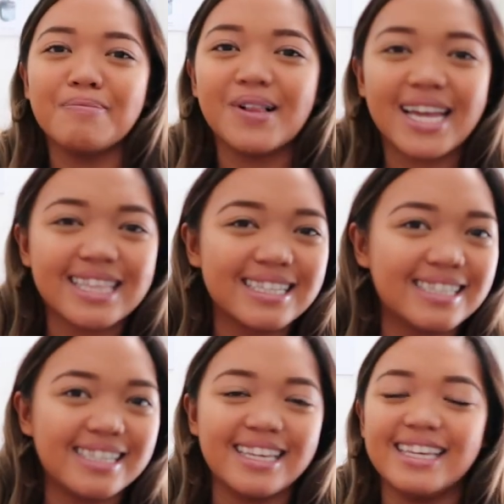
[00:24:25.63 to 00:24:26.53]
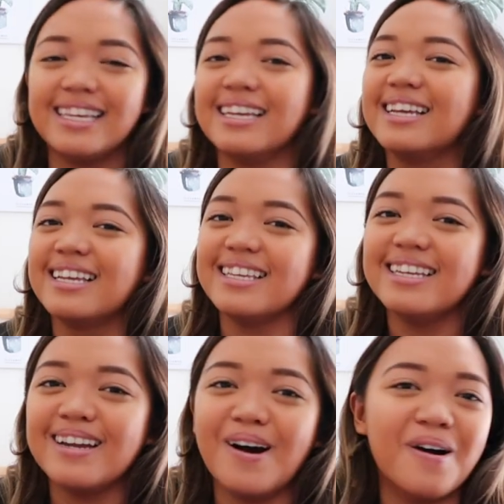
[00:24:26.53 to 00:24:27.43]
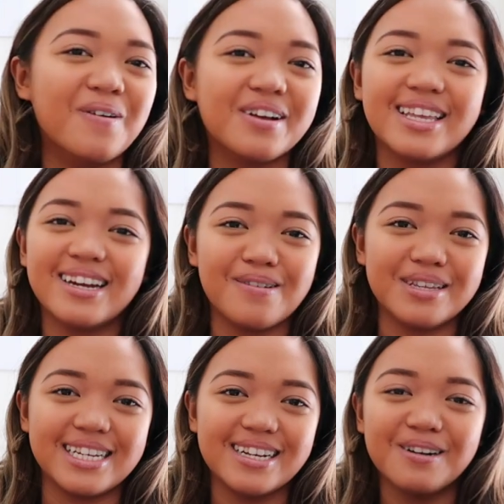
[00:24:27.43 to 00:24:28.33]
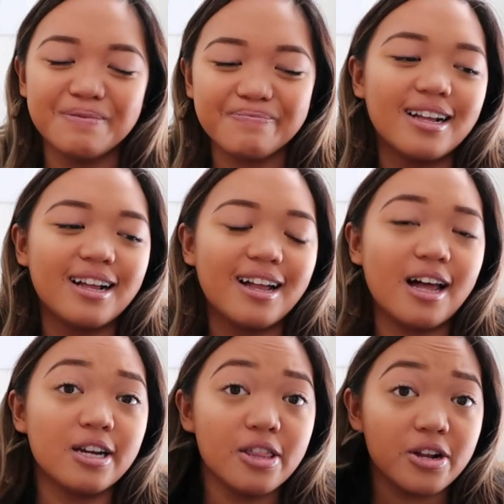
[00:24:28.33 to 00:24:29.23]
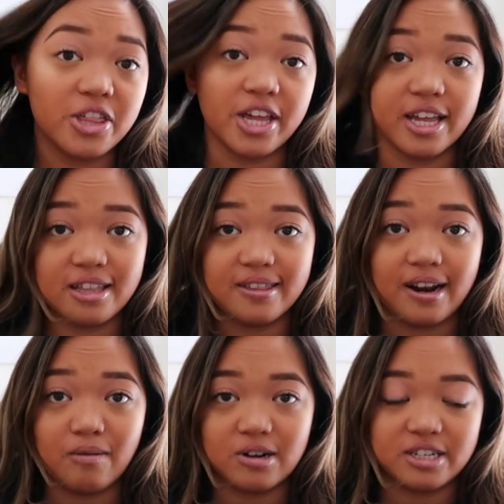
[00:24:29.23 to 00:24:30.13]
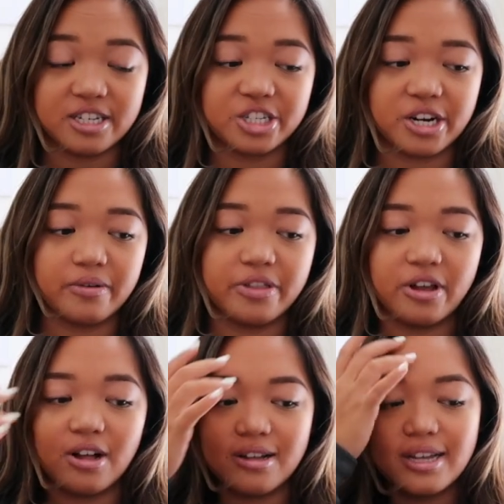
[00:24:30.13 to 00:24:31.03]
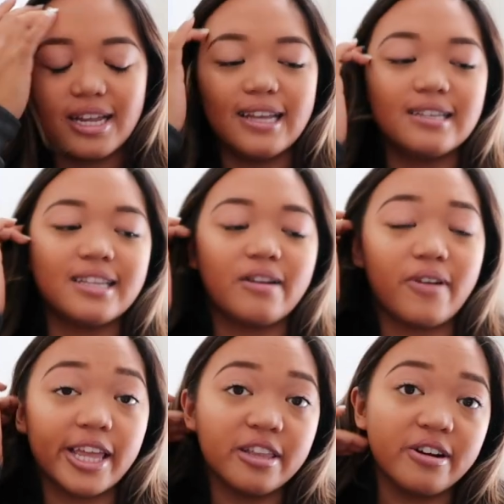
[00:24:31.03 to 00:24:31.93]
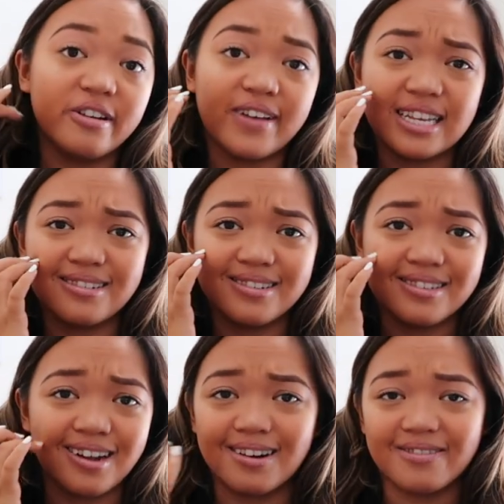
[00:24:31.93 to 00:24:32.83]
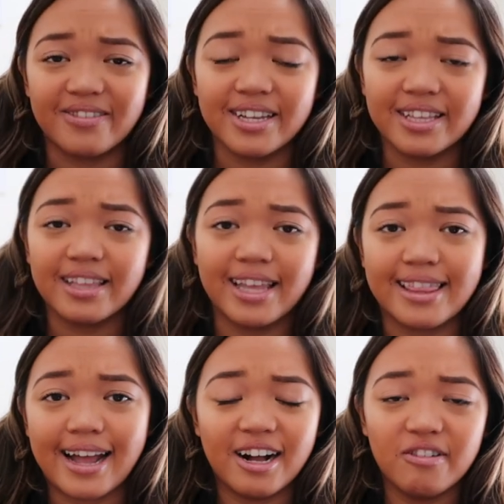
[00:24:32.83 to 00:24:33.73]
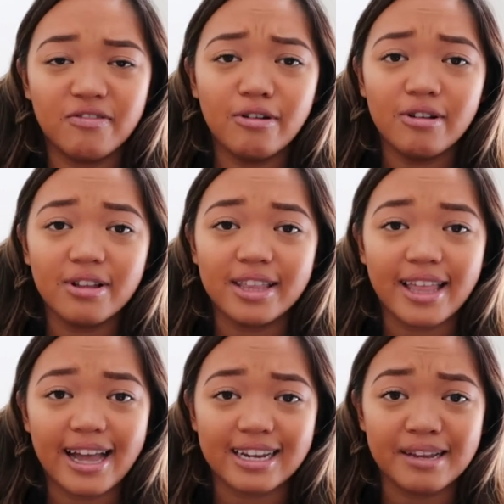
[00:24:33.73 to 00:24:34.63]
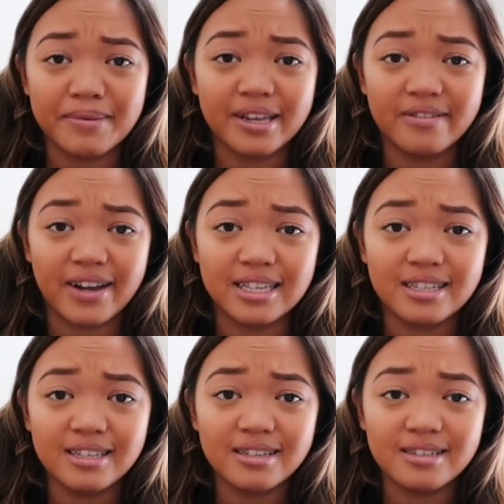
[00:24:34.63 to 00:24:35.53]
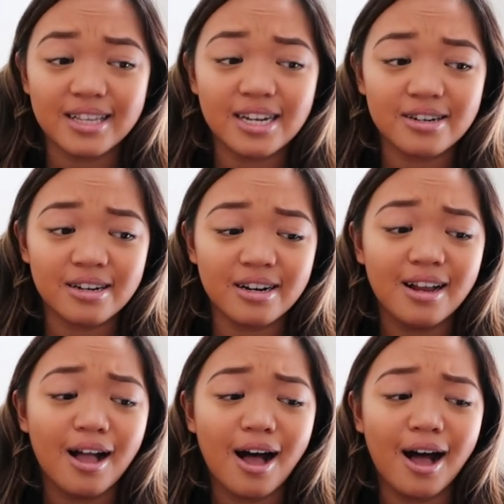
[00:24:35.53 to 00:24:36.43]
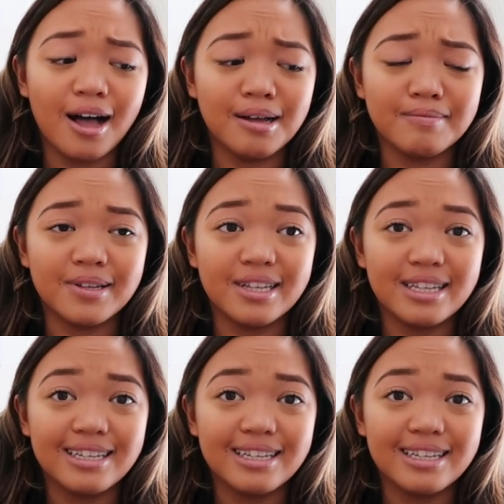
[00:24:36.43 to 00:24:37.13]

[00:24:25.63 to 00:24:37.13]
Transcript: a plan c you know you know the deal Another thing that I wanted to share with y'all is that regular advisors aren't really like that helpful in the academic advising center. Um,